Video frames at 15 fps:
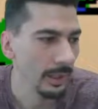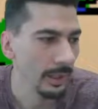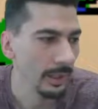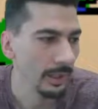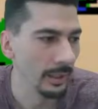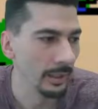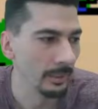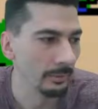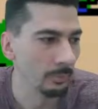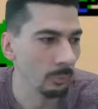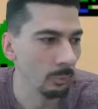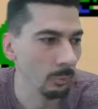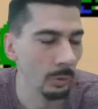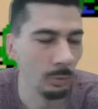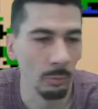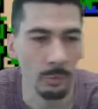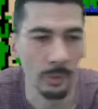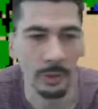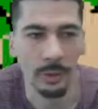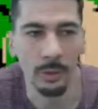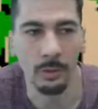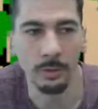And what we're
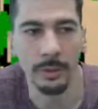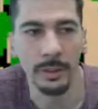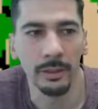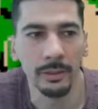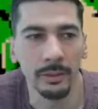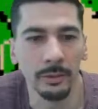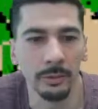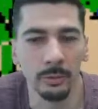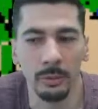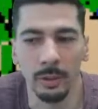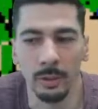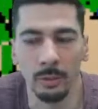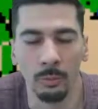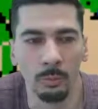going to uh,